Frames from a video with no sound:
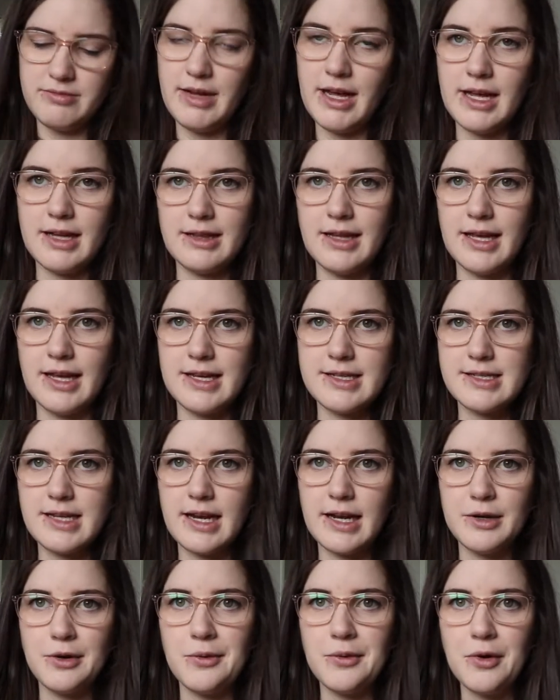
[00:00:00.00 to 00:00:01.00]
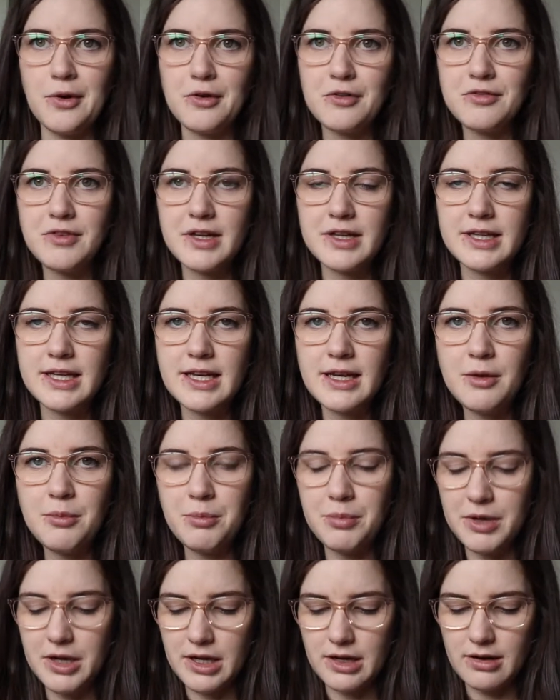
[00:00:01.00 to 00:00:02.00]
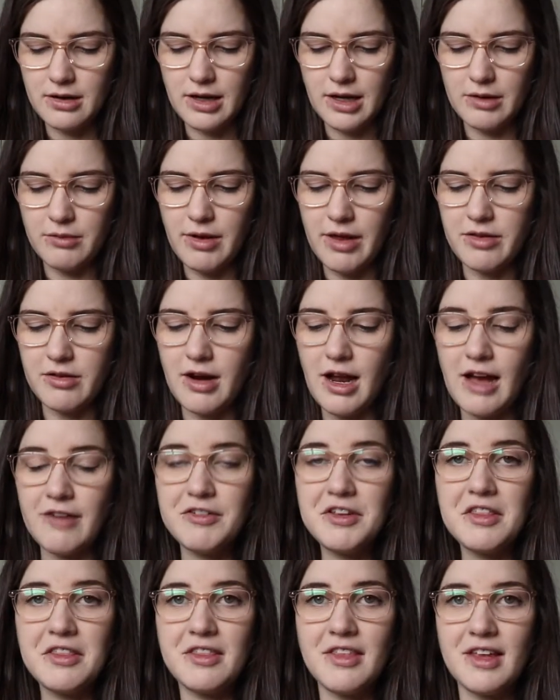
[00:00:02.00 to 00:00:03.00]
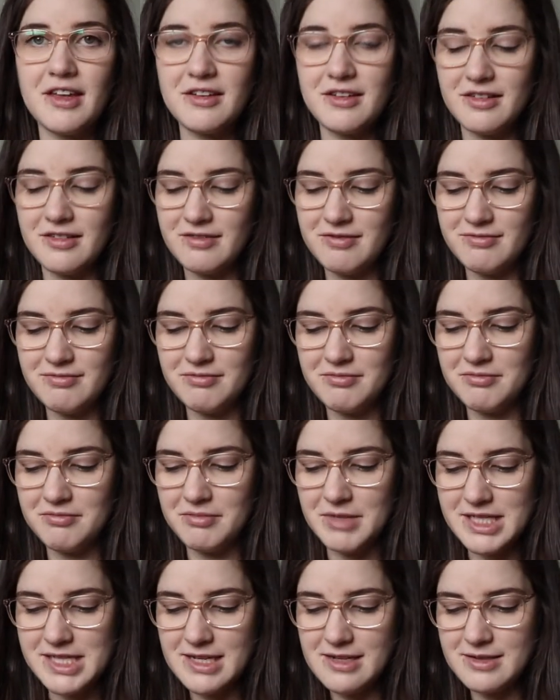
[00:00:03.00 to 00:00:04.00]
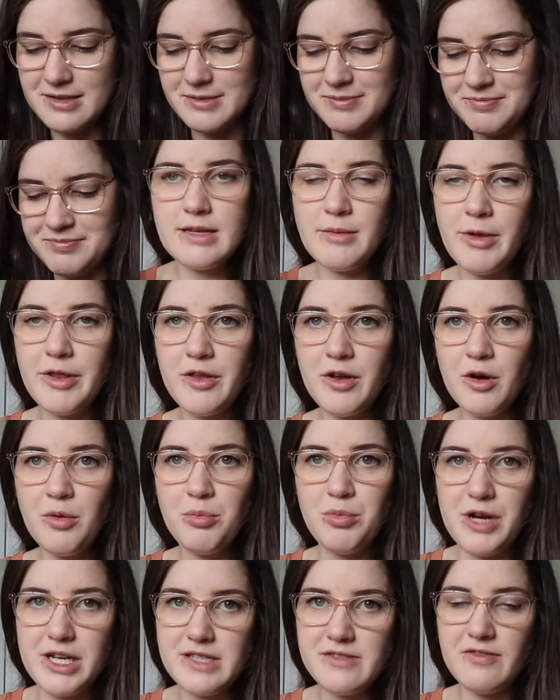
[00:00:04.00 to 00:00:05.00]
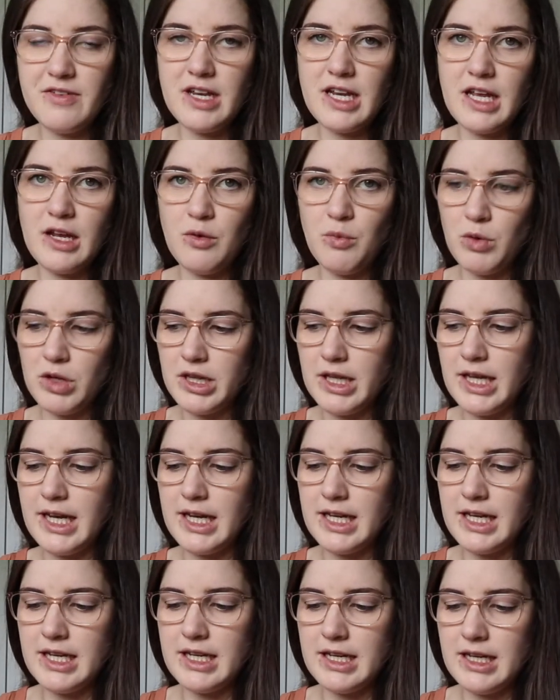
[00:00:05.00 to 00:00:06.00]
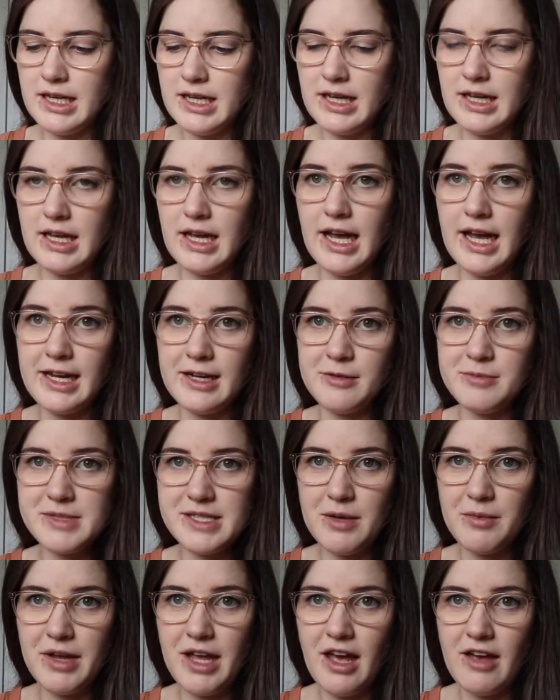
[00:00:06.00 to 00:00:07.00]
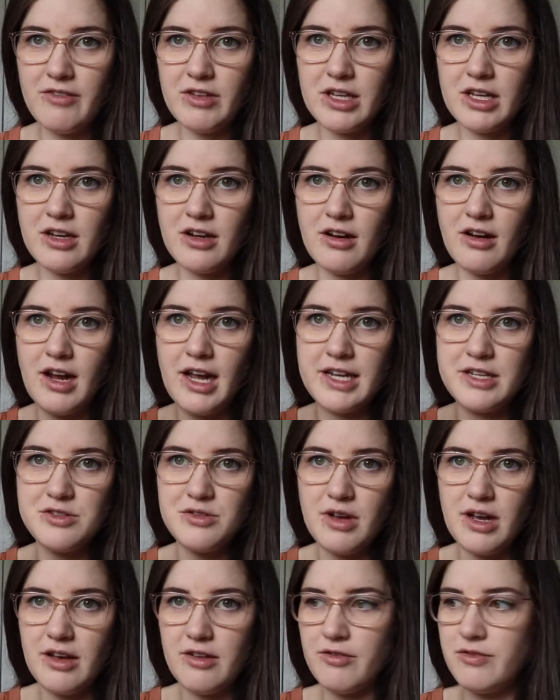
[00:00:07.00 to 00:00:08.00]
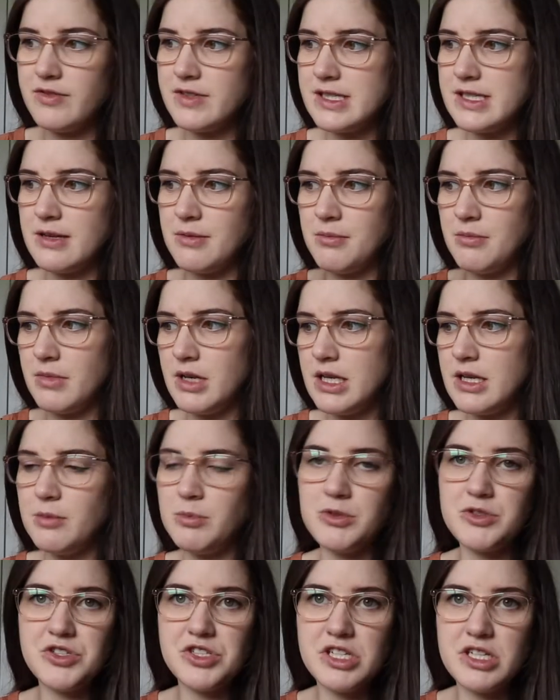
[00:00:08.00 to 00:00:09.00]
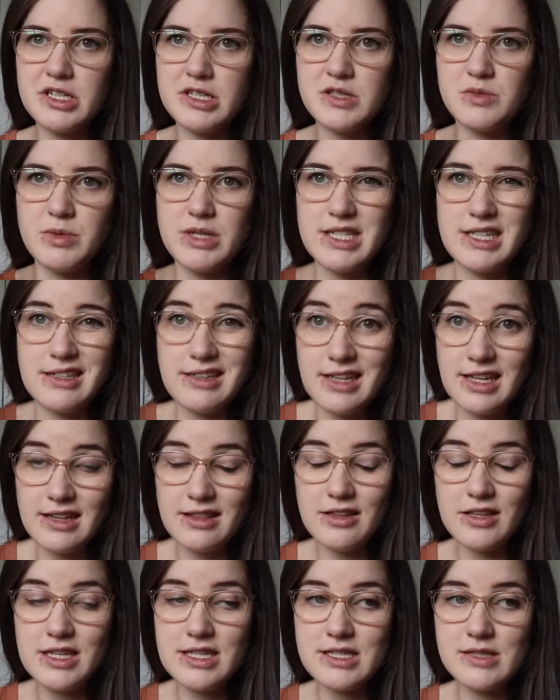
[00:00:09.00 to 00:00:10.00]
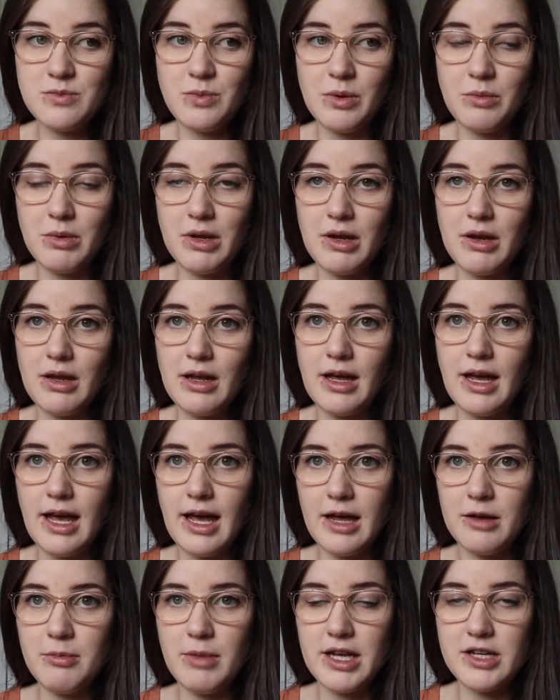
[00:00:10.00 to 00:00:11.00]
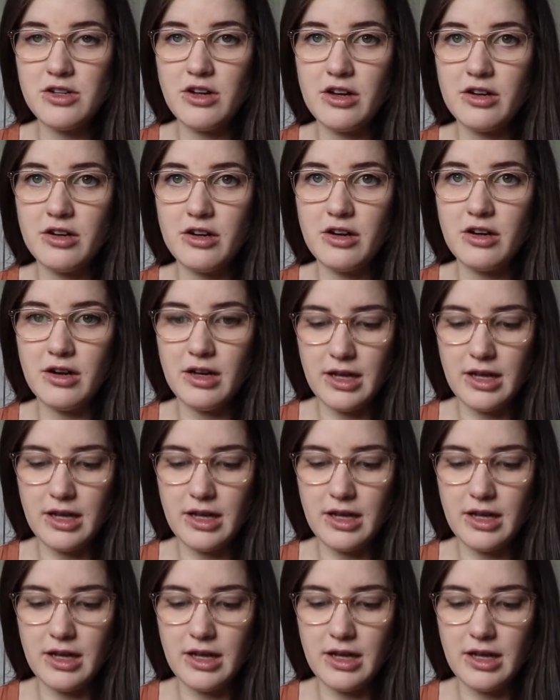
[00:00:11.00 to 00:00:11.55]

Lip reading: I said, I don't know if I'll need it, but I'd rather have it than miss it. Some other breastfeeding related items that we have in here. I do have some nipple shields. We did need these when we had my daughter